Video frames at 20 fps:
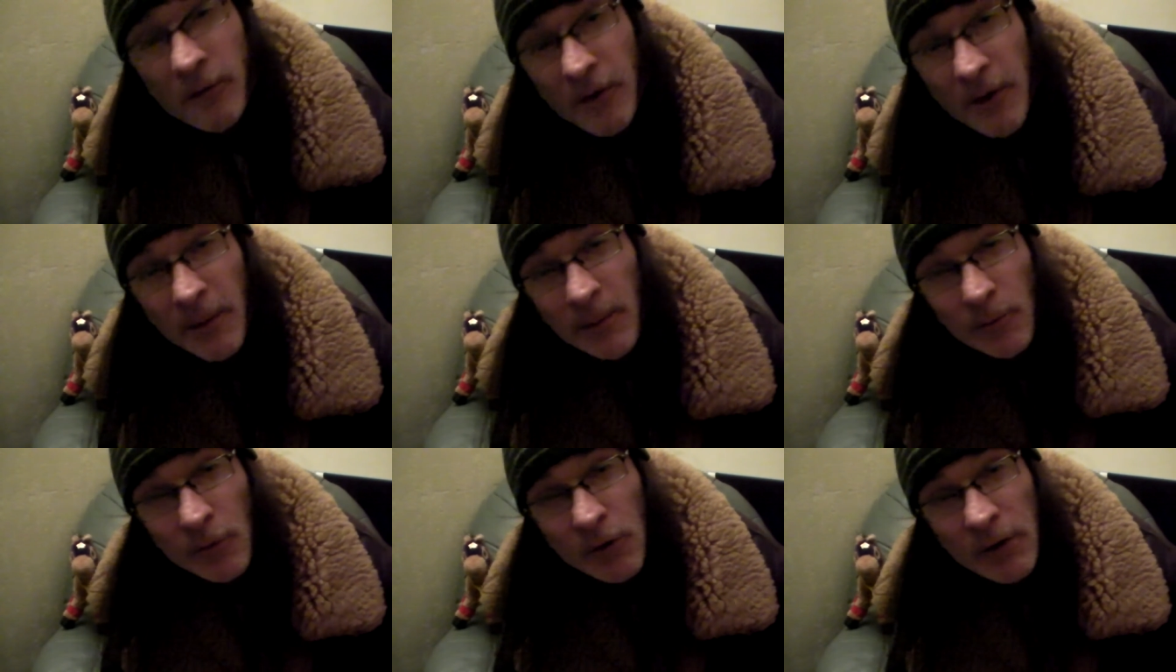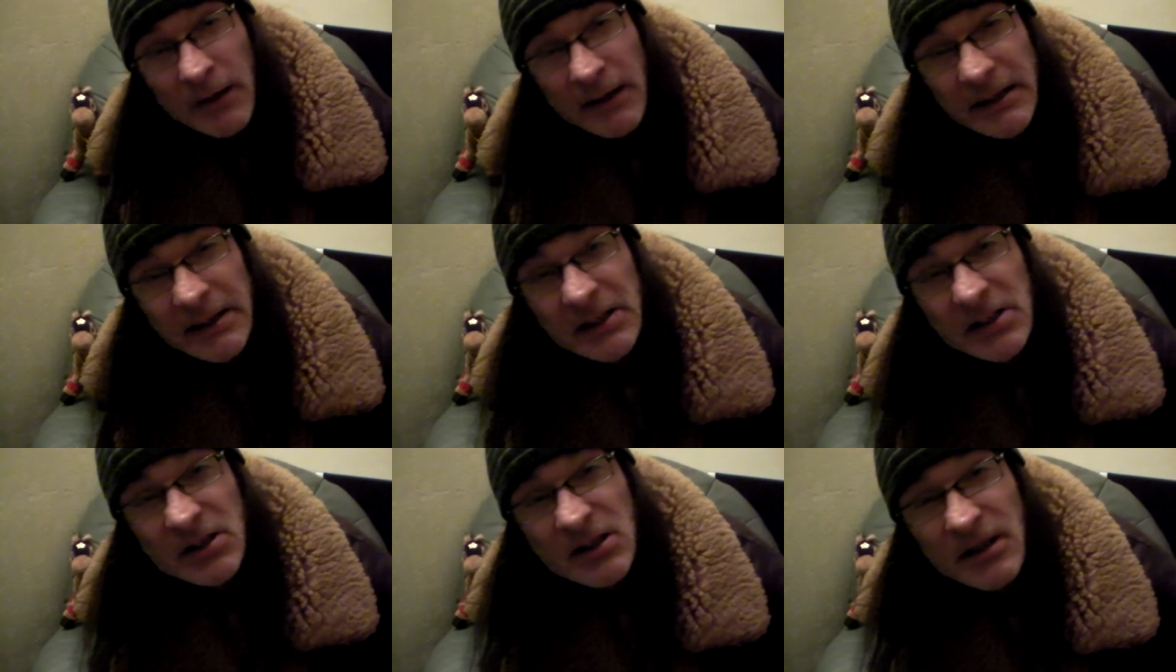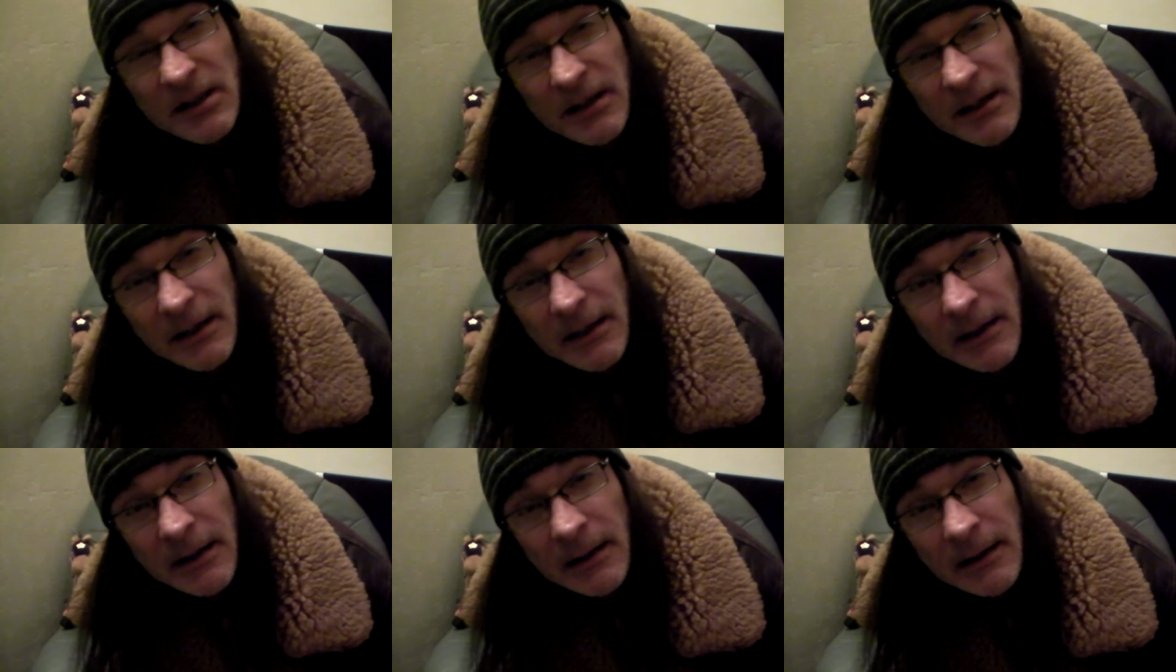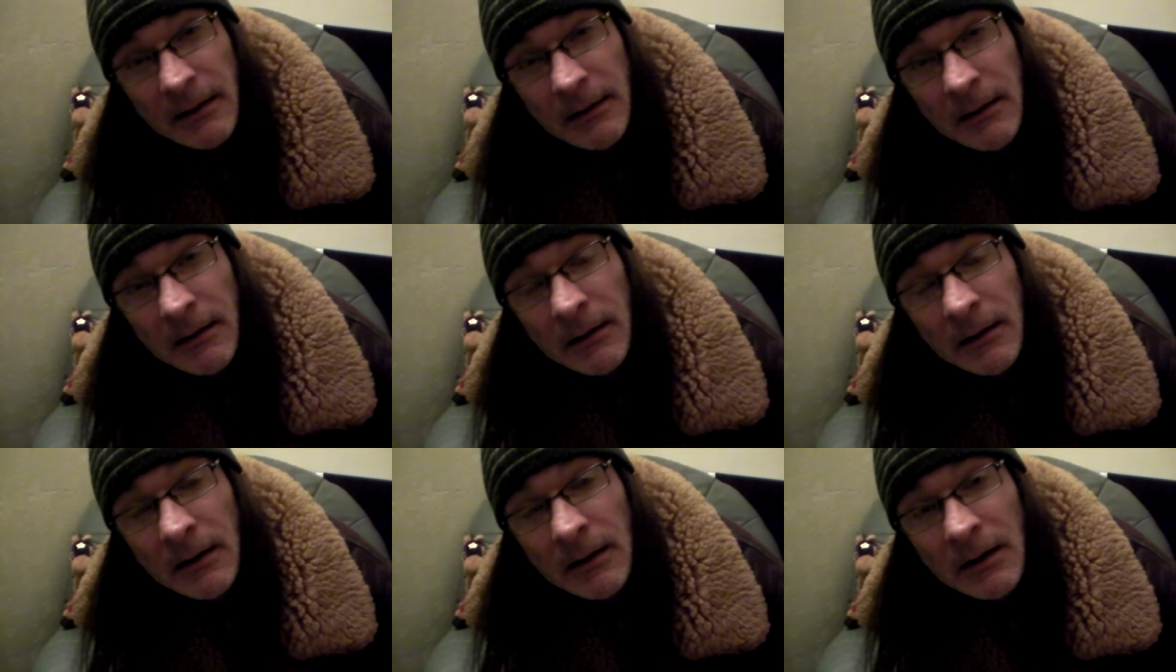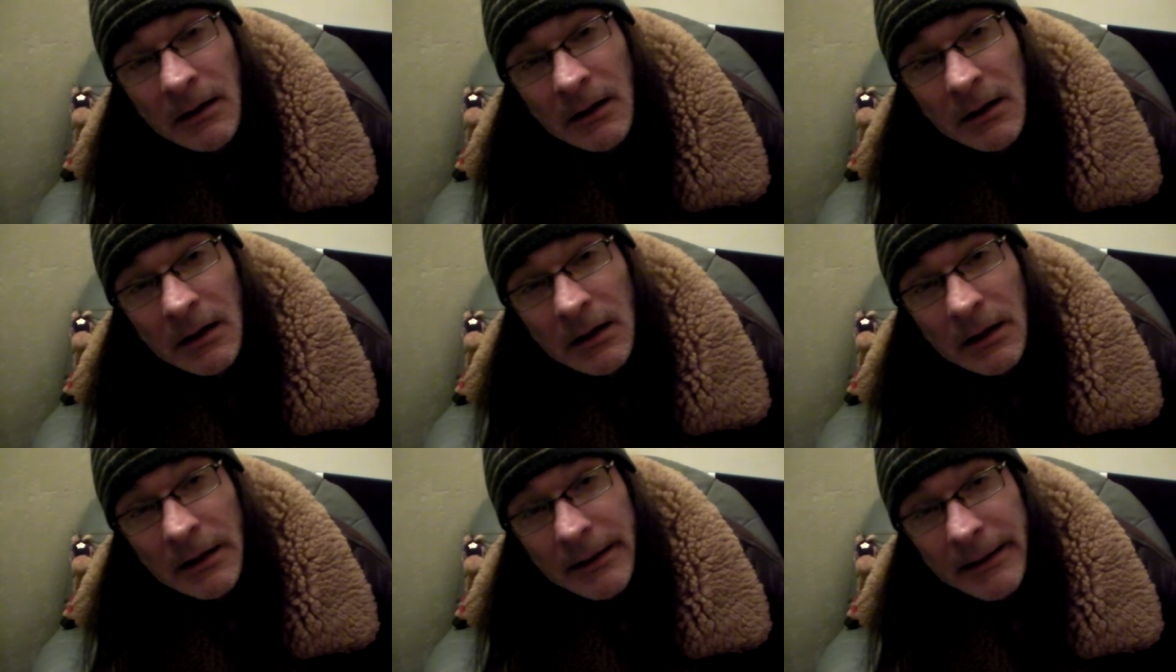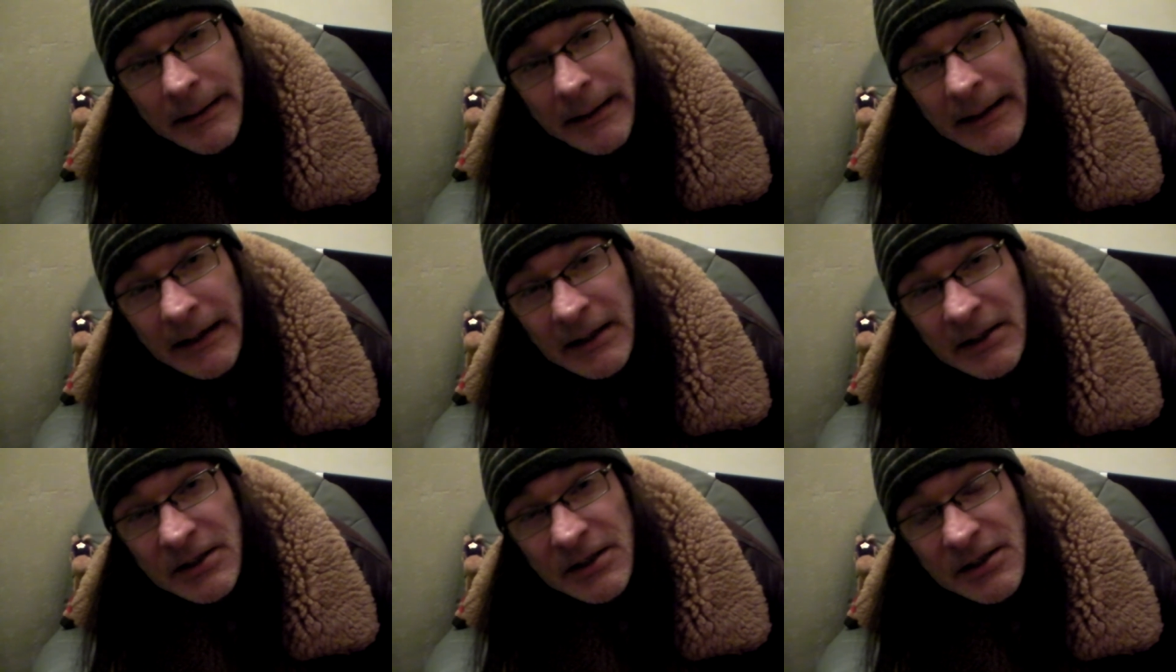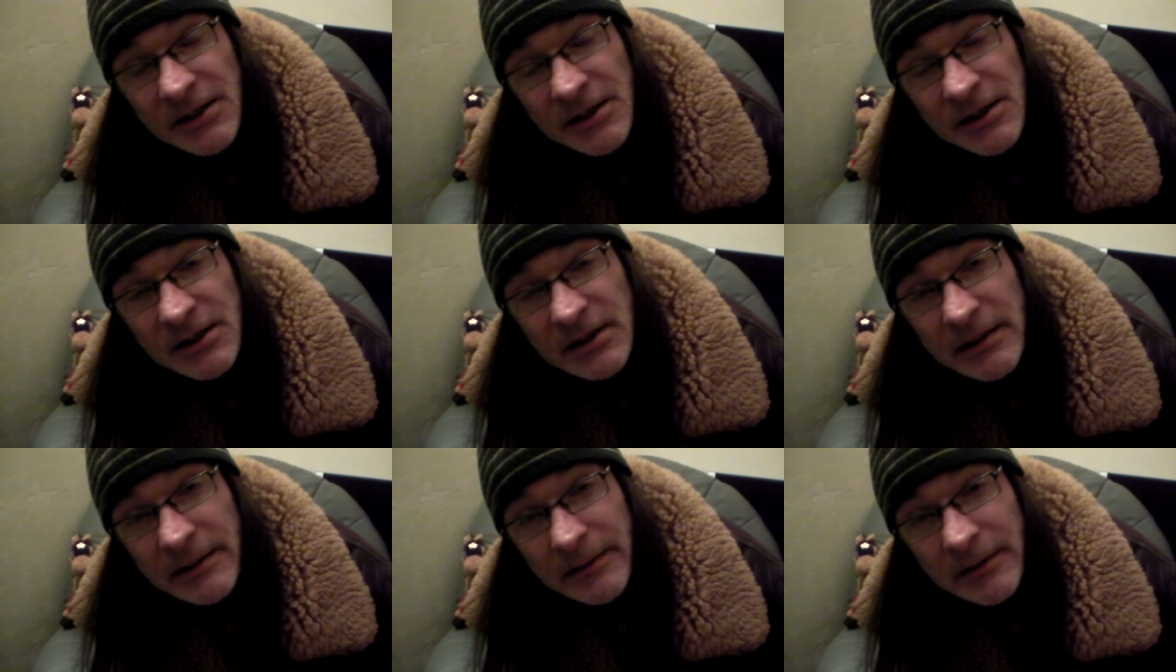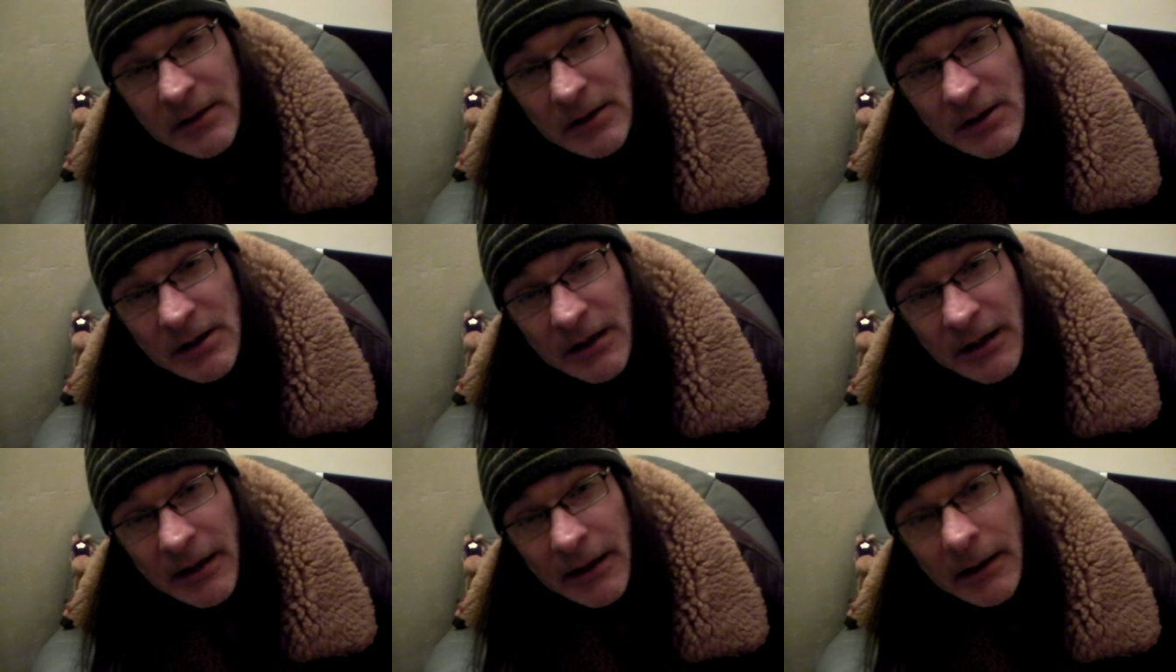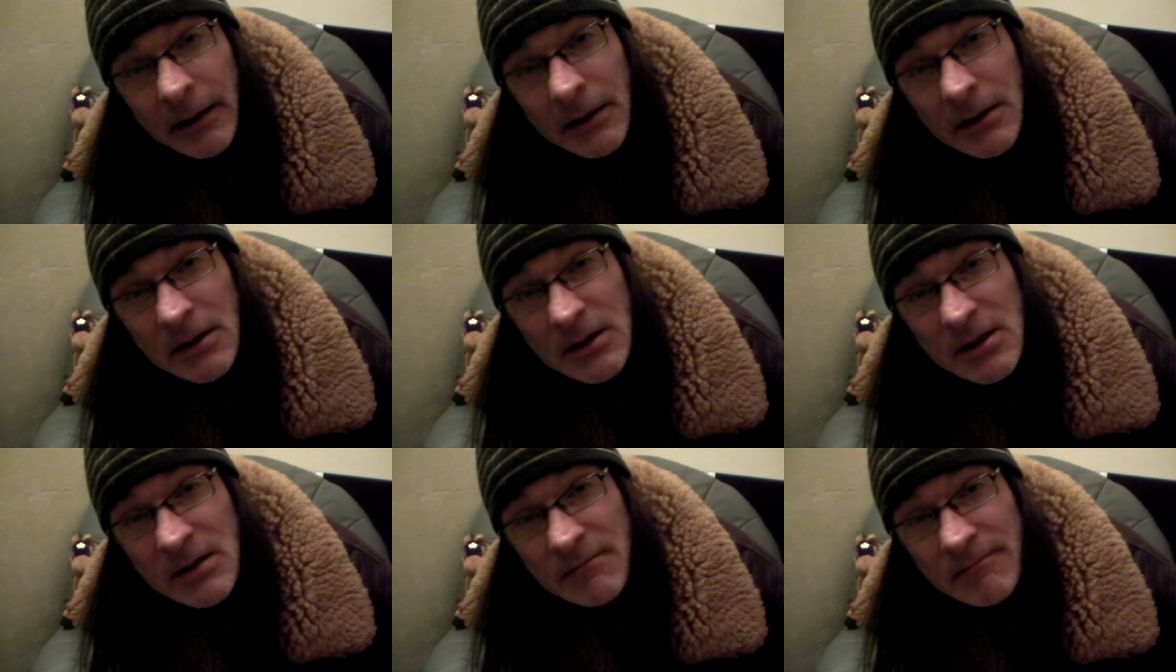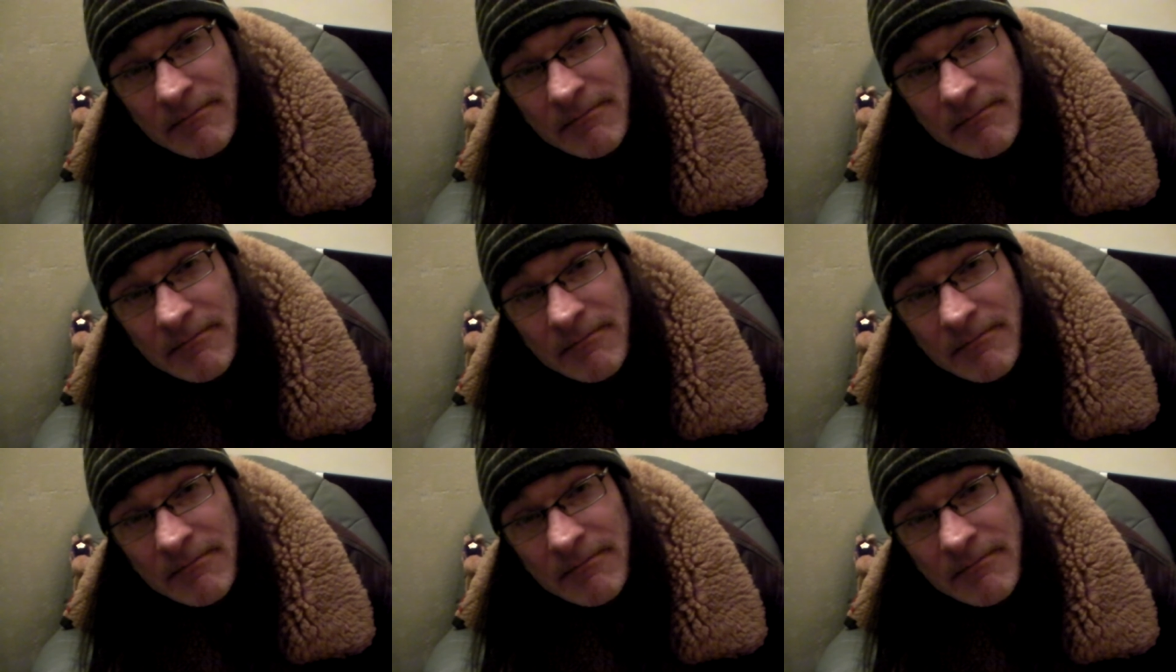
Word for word: of them released in 1978.